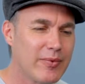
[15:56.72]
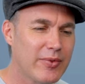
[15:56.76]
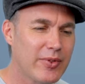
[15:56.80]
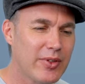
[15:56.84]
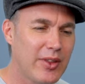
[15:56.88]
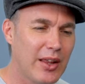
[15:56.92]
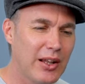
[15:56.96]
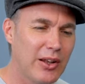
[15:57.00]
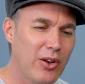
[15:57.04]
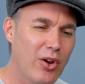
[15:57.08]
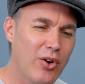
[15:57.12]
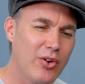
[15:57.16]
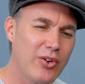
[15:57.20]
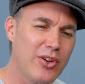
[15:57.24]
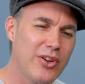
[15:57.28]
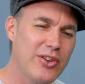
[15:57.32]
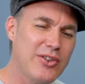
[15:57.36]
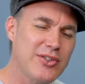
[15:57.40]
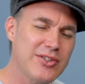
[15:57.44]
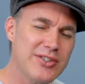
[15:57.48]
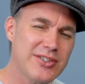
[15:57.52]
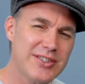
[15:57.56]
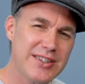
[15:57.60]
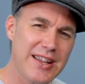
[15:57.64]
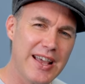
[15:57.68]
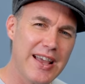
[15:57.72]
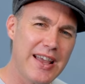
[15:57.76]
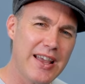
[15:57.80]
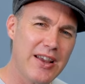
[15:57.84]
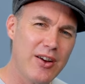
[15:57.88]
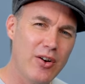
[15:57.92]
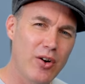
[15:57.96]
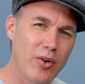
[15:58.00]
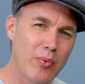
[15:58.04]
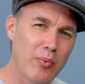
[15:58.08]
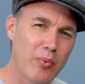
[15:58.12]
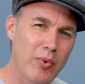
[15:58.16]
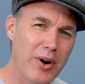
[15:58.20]
The longer you stay
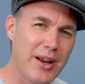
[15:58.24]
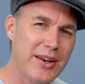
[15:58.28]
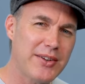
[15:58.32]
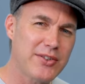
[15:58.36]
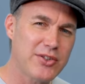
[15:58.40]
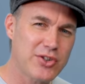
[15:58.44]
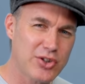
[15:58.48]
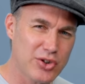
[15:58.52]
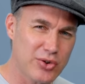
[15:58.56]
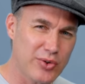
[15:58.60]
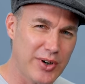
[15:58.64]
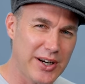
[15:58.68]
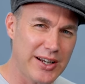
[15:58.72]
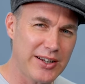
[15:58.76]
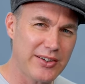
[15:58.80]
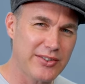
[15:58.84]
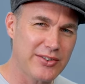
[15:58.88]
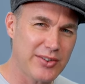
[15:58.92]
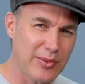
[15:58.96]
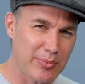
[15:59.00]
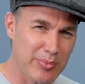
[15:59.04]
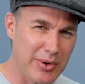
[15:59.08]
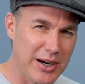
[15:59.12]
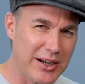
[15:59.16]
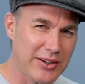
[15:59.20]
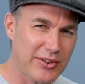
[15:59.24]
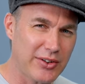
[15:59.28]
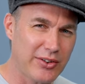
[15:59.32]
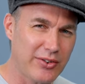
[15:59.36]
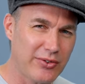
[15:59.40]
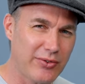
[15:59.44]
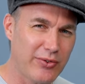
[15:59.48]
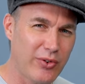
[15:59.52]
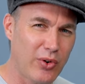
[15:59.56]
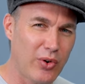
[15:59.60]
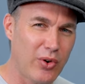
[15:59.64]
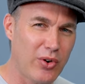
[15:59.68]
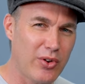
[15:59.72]
on one string to practice
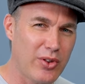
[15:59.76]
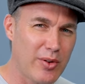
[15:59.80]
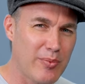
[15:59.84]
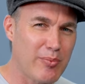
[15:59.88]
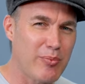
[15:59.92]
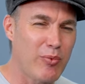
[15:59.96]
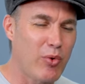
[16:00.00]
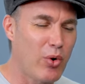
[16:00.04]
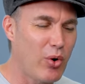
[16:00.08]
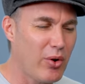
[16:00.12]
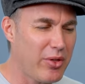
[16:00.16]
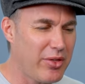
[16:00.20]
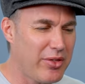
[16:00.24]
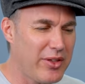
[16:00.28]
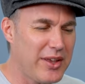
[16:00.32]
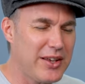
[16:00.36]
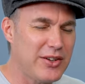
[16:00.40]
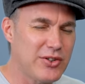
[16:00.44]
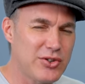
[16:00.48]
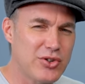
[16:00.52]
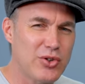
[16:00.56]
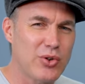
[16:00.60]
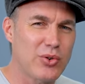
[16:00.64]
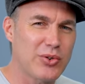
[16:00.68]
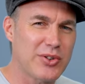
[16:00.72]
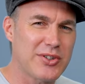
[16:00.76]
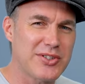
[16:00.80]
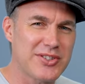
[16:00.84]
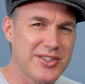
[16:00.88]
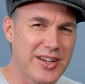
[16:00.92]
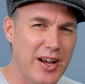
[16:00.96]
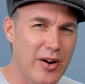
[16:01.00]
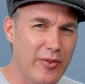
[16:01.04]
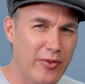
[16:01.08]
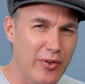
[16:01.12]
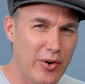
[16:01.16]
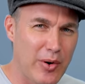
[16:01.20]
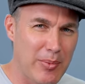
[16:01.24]
for, the more things you'll
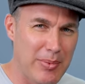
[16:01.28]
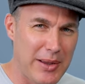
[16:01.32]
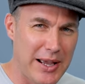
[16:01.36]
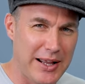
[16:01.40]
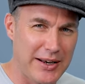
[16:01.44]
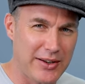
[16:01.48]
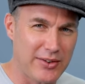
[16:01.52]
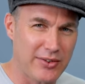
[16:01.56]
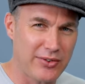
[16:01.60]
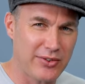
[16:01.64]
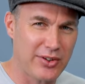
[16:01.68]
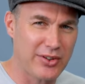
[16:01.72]
discover about it.